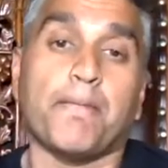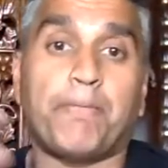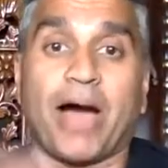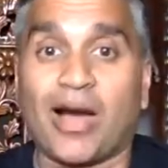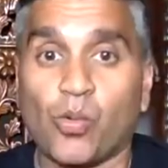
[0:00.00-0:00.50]

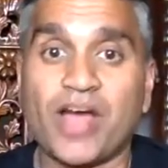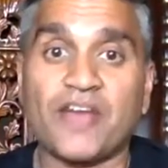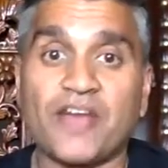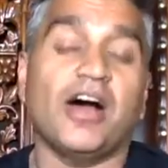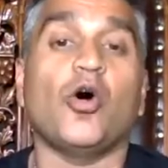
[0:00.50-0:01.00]
However,
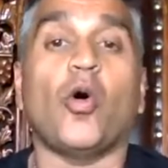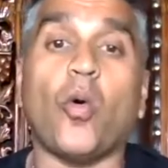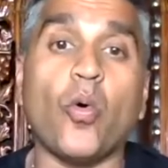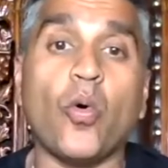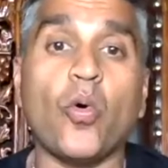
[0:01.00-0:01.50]

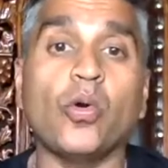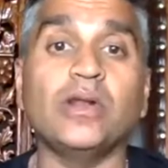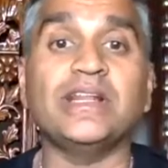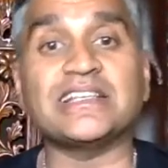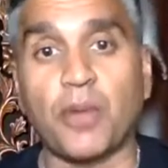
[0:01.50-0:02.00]
all
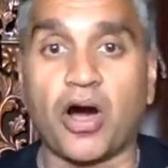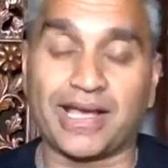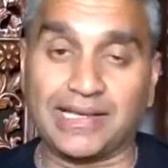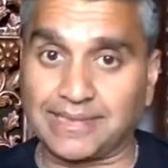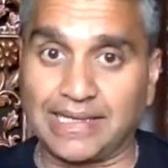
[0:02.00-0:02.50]
these
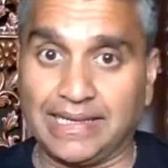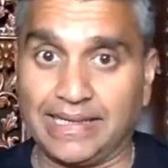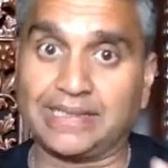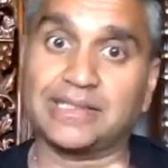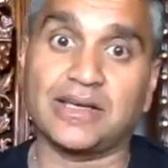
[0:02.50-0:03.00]
markets are
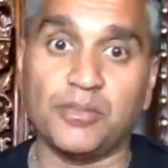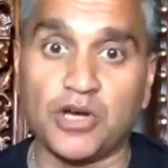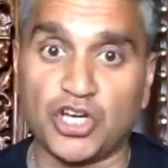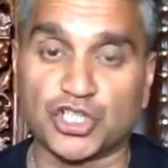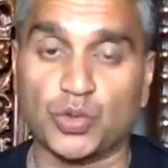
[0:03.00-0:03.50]
linked:
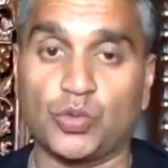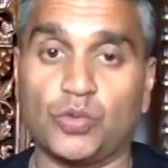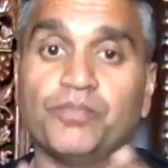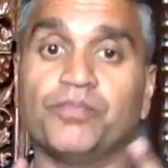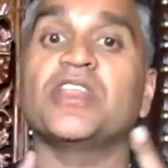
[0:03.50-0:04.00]
commercial,
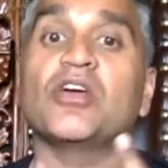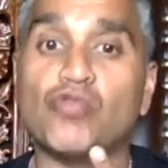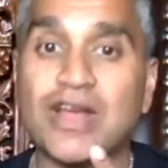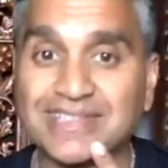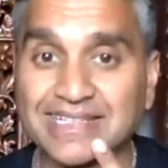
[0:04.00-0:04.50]

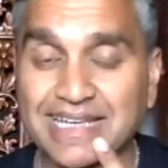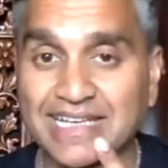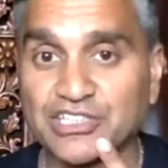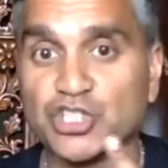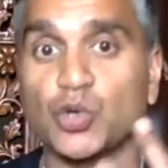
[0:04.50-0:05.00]

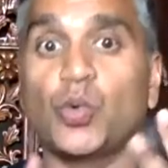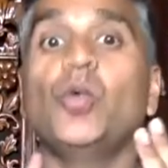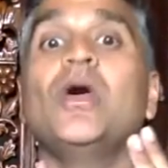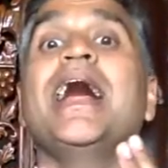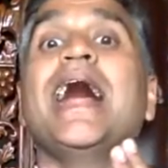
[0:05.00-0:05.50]
residential,
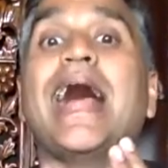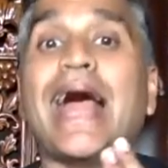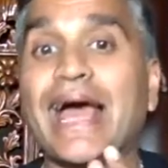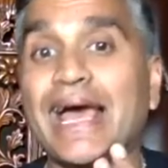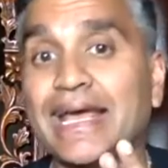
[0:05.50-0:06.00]

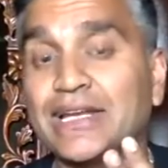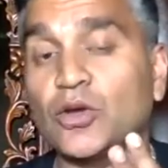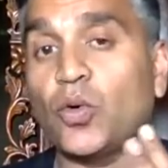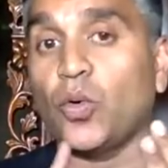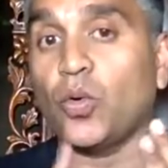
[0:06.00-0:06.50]
and
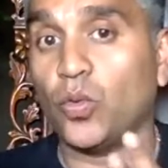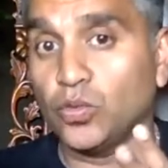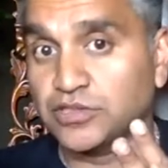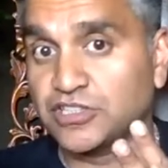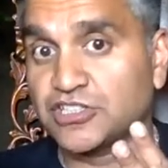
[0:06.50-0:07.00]

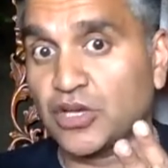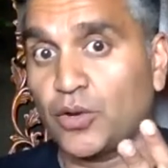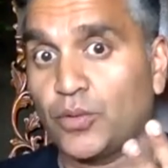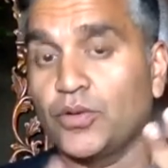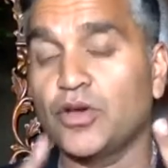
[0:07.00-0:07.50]

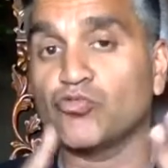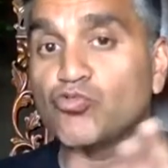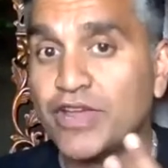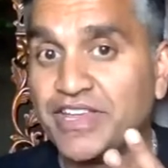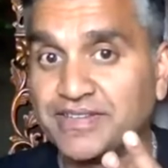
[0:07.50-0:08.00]
also
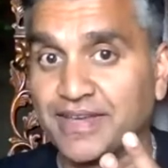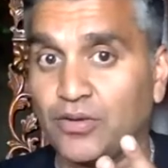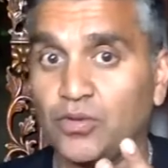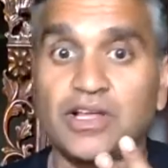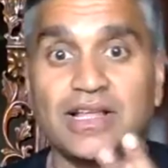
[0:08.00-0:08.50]

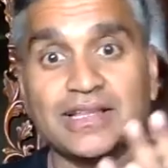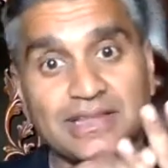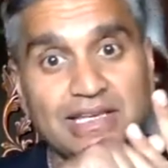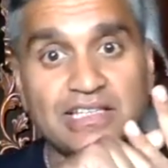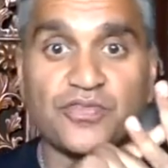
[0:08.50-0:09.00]
retail.
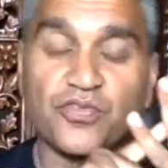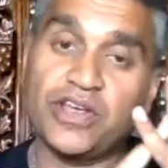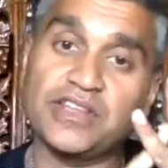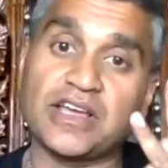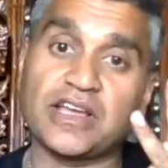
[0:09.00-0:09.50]
These three,
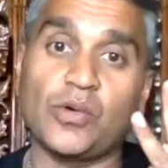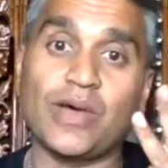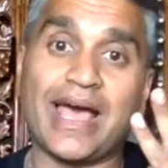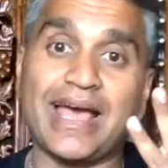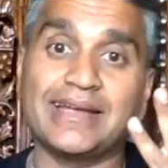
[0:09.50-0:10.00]
they go
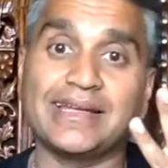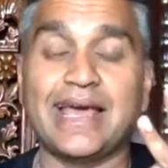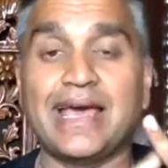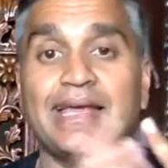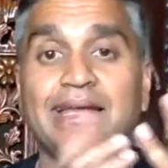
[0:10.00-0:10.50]
hand in
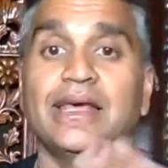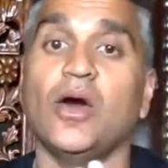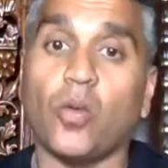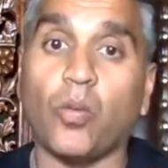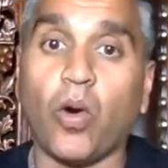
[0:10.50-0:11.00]
hand.
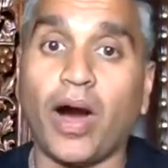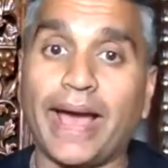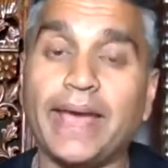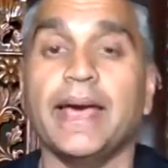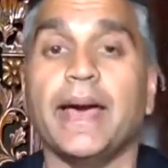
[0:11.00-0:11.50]

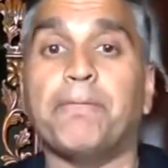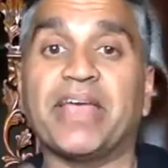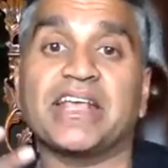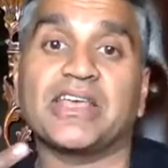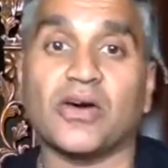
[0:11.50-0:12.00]
Why?
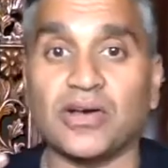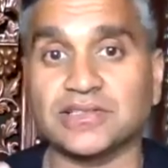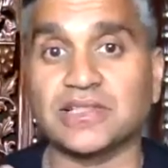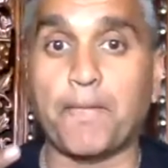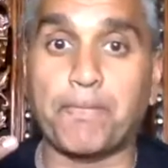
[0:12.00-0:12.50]
Because
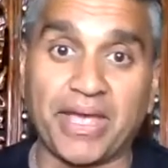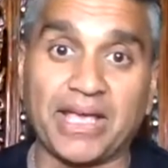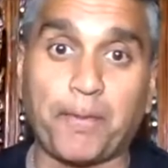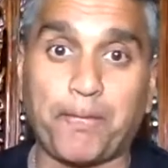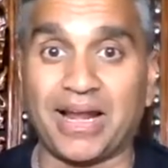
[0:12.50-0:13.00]
the
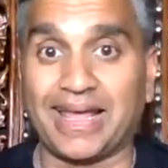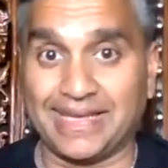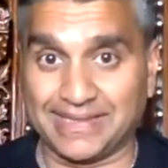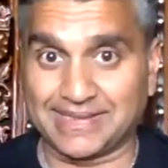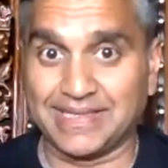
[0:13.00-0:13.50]
big
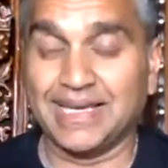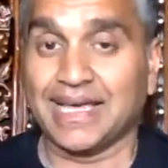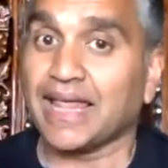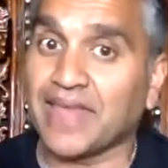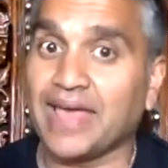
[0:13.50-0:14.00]
players,
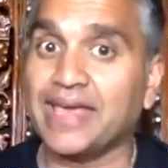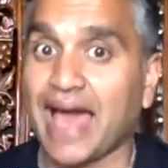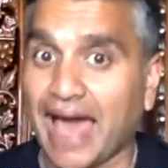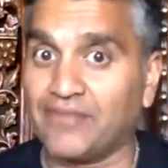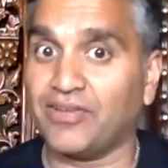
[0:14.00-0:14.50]
they
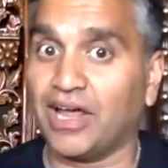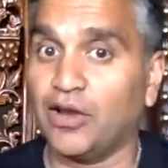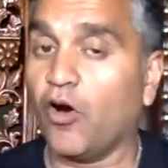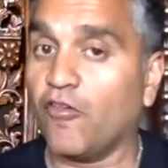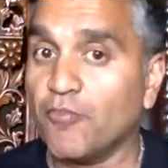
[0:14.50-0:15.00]
have a
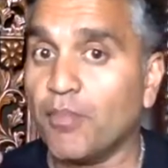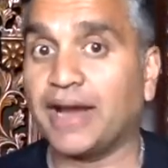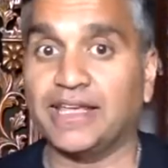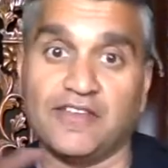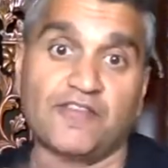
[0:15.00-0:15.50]
lot of
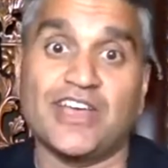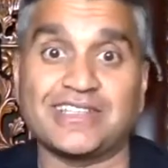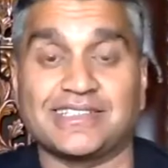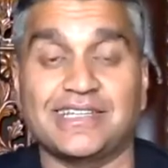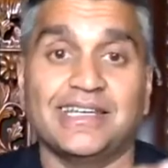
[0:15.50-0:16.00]
money
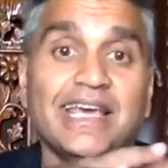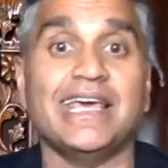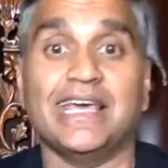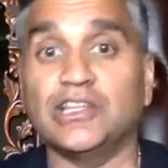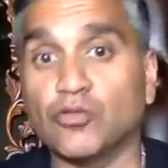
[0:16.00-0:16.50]
invested
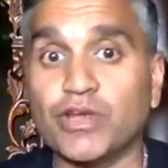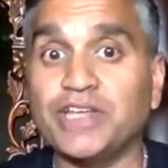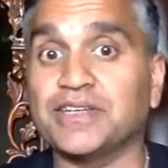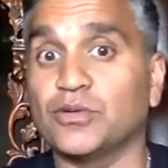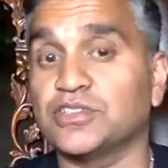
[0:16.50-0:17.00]
in the
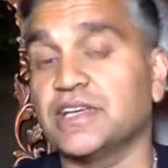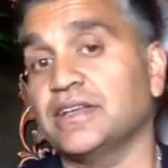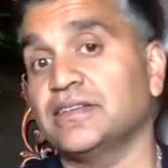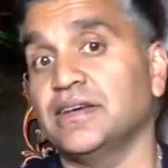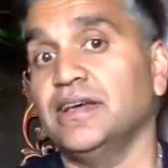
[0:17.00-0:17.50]
retail
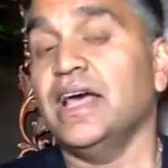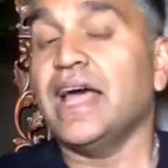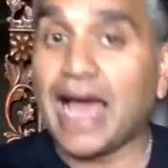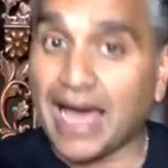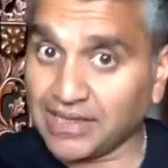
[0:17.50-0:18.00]
sector
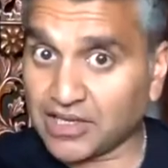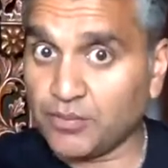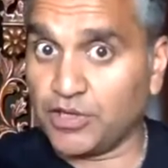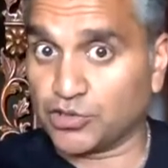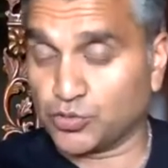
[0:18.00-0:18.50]
and the
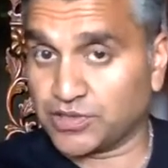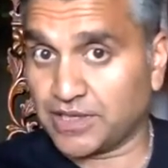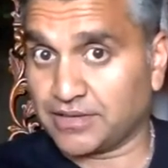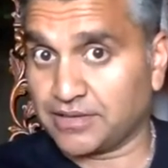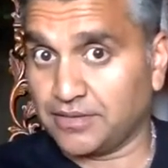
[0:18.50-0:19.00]
commercial
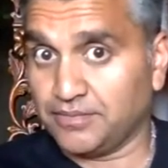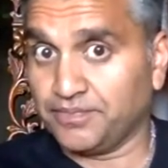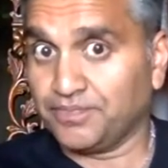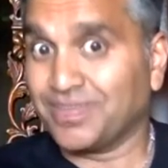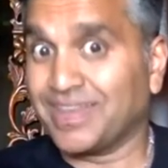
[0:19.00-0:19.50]
sector.
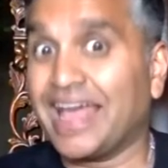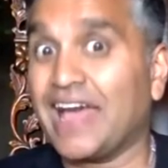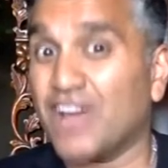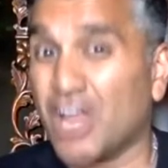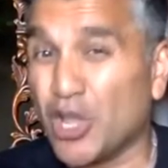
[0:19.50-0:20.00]
They have
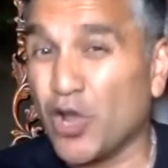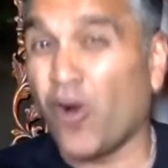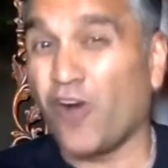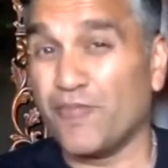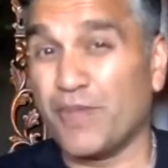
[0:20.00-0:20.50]
a lot
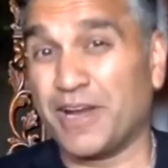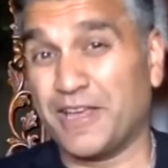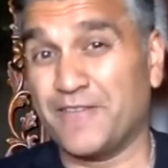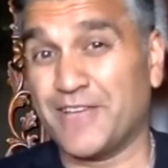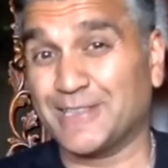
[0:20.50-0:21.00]
of money
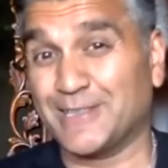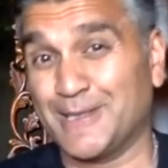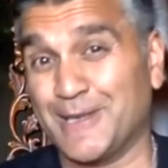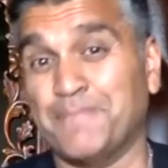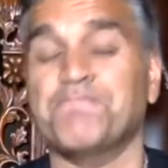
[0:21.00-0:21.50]
invested there.